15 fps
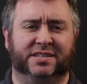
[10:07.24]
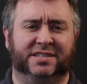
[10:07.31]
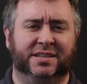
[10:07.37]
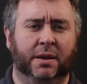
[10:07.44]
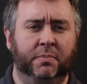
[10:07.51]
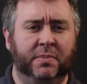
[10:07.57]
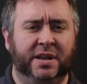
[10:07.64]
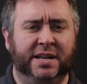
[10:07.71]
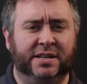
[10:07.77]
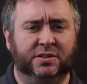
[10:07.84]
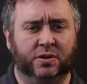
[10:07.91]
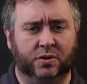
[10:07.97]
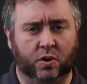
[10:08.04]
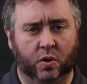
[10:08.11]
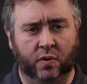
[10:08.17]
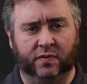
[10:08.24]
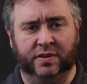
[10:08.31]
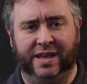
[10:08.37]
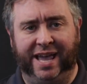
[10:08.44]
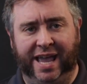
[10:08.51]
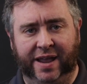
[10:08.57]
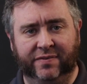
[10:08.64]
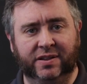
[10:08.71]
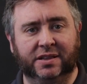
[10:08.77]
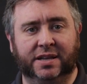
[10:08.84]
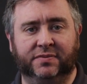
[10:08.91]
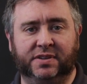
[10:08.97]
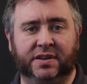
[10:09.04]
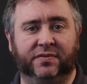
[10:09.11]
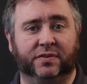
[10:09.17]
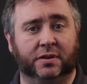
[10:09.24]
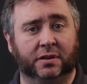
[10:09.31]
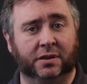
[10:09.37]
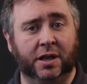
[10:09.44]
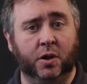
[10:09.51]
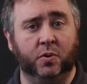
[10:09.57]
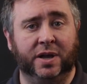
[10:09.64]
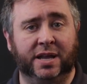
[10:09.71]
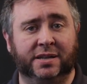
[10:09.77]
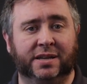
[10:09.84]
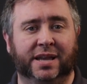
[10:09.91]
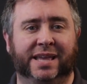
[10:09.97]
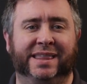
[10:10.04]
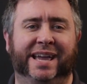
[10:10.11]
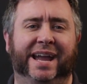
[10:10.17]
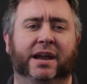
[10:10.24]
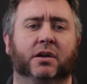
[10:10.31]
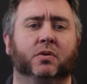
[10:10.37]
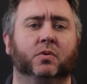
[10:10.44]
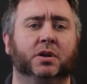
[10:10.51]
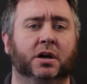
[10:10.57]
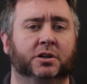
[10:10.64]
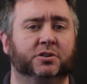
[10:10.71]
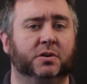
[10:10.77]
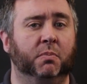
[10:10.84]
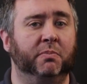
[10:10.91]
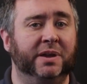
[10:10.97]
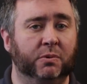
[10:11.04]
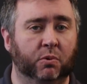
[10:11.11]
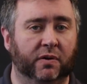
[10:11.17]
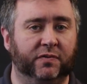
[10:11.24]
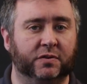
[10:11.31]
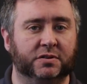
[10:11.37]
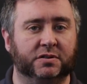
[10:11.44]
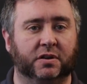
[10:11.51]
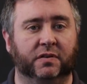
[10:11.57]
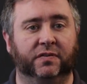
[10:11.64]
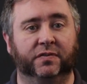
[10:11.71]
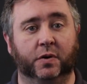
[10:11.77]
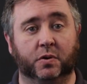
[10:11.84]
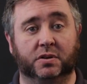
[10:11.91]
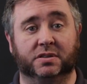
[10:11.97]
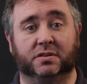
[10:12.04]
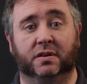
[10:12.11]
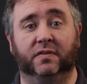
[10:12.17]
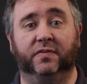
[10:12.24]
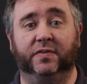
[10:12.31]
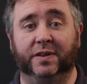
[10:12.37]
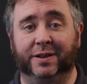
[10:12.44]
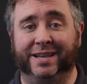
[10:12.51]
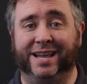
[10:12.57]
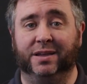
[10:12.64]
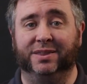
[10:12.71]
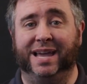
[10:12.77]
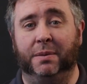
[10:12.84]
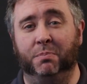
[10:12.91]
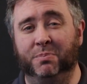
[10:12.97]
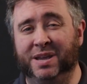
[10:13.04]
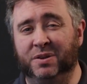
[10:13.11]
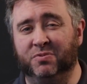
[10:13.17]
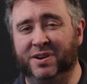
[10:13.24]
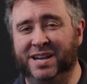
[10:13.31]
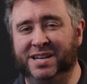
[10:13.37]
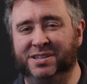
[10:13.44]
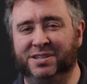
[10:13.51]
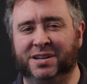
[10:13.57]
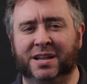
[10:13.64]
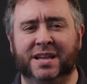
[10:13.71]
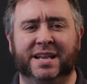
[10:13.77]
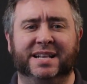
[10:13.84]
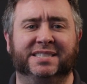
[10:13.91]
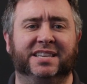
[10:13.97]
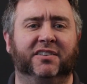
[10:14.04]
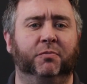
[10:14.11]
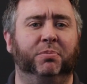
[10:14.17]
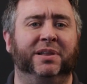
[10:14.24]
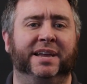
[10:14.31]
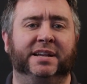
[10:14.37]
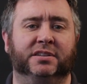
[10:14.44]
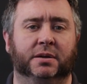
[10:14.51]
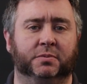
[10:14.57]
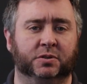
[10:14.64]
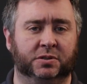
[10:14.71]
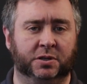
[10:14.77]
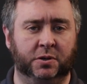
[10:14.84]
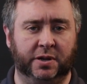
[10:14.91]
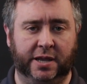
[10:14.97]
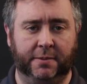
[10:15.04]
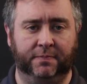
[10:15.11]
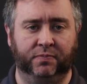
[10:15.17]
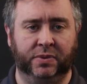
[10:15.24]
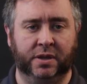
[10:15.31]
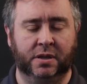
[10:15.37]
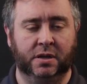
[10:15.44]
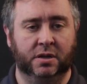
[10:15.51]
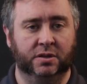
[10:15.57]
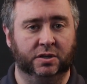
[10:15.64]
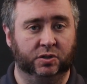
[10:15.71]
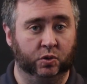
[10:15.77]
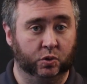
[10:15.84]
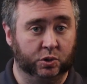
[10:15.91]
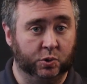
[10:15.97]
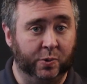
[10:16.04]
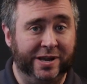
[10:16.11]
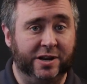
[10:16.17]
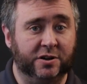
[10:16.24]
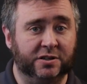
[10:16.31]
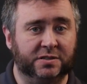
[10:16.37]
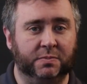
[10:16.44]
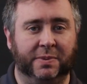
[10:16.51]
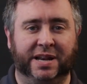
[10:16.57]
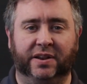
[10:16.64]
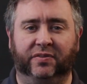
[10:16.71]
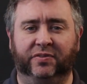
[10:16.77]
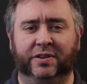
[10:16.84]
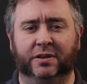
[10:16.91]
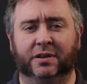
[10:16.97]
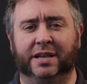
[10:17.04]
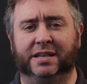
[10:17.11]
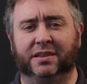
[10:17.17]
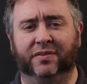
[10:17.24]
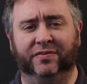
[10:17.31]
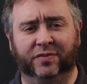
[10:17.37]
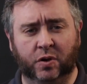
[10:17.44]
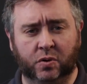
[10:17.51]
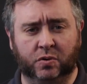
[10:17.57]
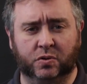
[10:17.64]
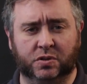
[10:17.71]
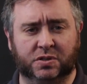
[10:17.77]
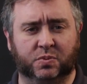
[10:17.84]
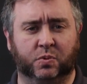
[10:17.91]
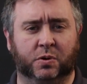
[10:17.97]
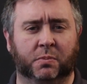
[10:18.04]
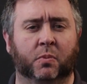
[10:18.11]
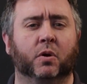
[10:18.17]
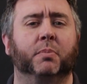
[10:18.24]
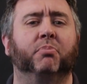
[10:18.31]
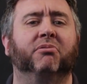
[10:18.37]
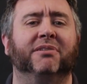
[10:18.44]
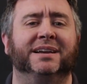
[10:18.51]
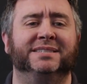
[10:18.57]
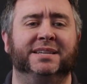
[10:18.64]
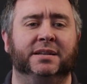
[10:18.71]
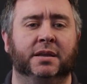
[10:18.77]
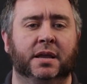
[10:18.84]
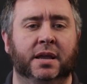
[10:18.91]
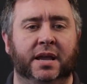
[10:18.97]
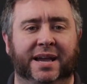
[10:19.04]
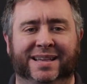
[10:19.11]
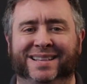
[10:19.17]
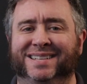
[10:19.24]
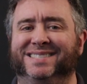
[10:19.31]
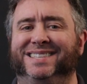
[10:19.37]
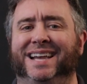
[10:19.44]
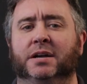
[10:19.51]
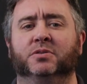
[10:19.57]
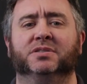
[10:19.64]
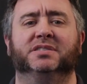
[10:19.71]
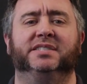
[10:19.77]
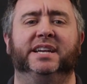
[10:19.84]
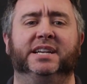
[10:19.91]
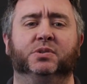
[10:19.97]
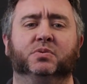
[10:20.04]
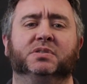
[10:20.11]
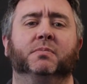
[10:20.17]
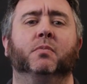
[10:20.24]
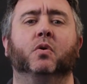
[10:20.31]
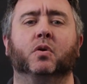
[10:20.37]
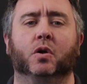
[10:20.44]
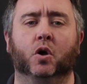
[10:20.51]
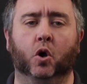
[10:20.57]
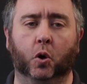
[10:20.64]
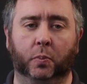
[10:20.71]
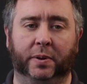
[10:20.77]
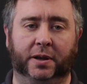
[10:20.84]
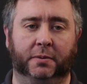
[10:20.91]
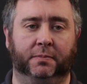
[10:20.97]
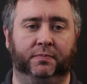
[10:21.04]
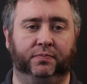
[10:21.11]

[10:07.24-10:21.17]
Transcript: The Sub Mini took over the heavy lifting for the low end, and the Era 100 midwoofers could focus on filling out that mid-range instead of playing double duty. The dual tweeters made it feel like the vocals were more present and the soundstage was more open.